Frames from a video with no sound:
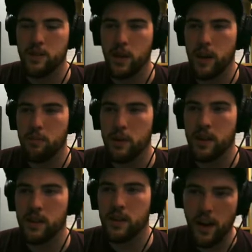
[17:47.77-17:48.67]
drop.
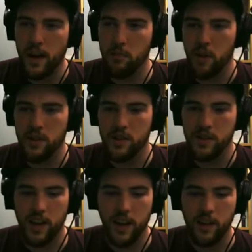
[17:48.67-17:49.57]
Eyeball the
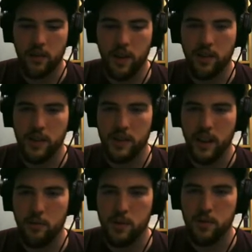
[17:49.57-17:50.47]
Shade, or whatever his
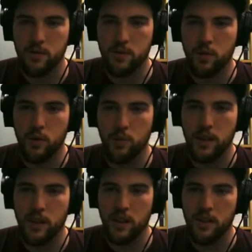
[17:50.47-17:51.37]
name was, was
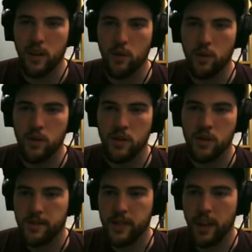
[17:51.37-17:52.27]
rolling in dough.
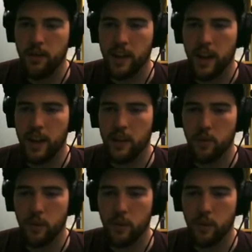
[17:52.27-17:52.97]
Now and again, the